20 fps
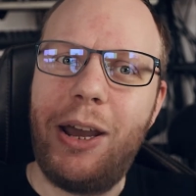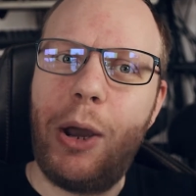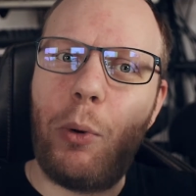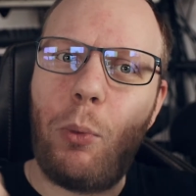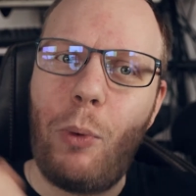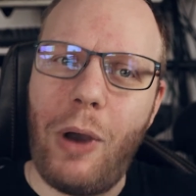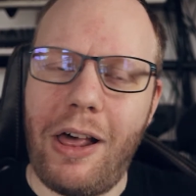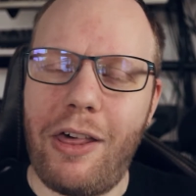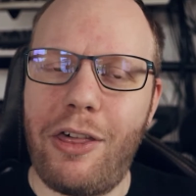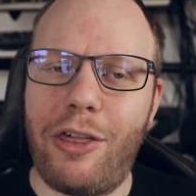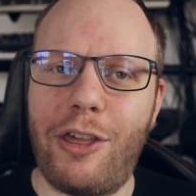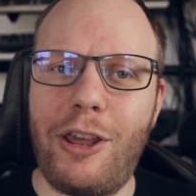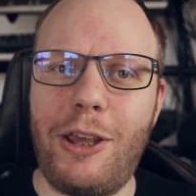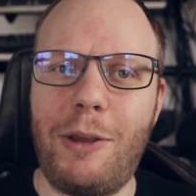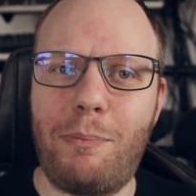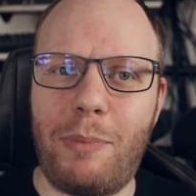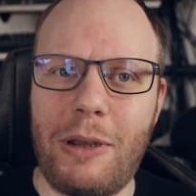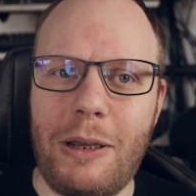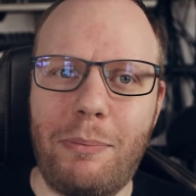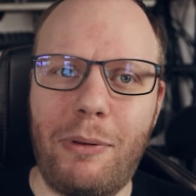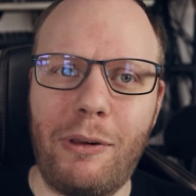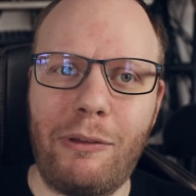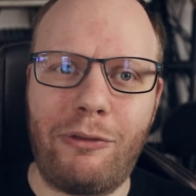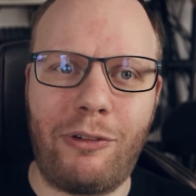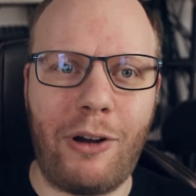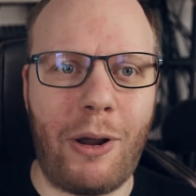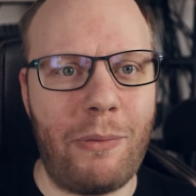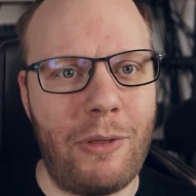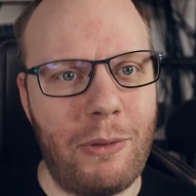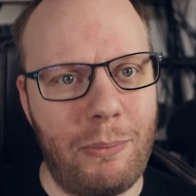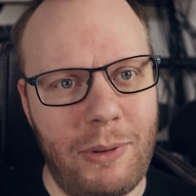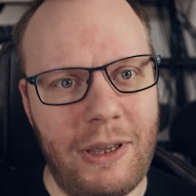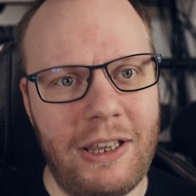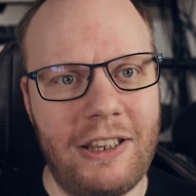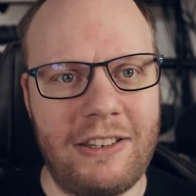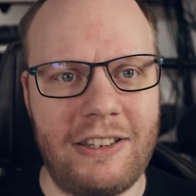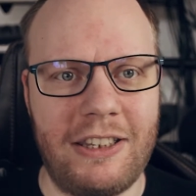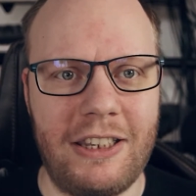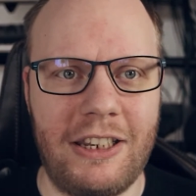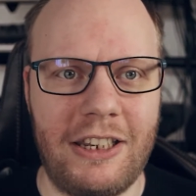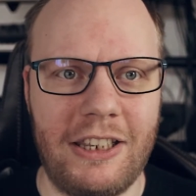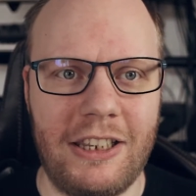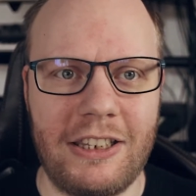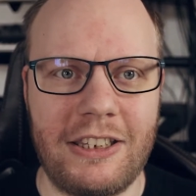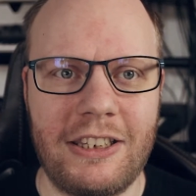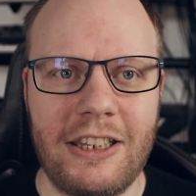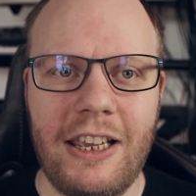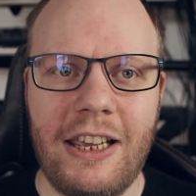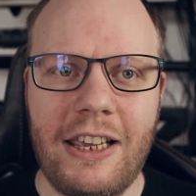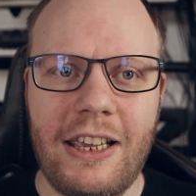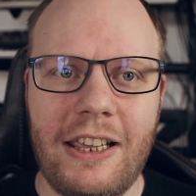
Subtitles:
wealthy people from the big cities,